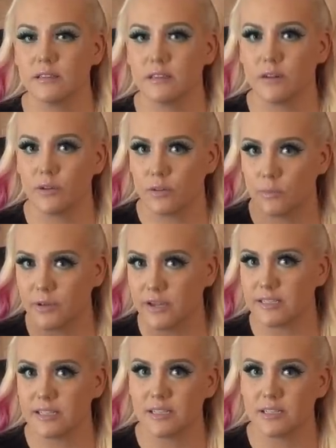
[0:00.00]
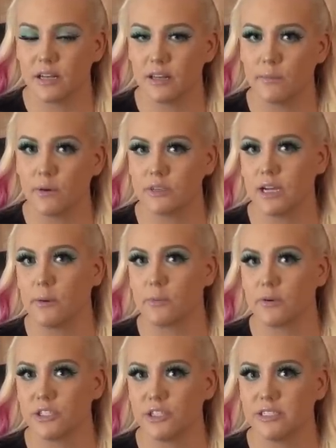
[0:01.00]
you know, the place they saw the most
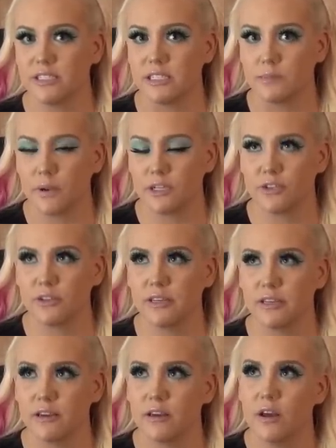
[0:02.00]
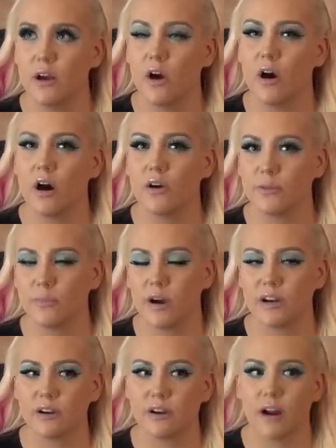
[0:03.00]
apparitions, especially on the
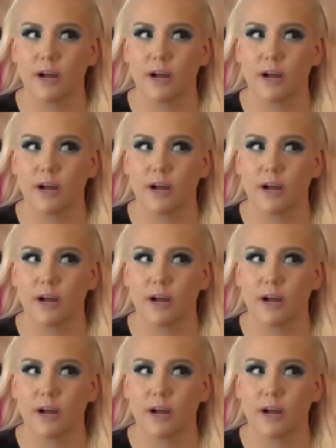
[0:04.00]
monitor.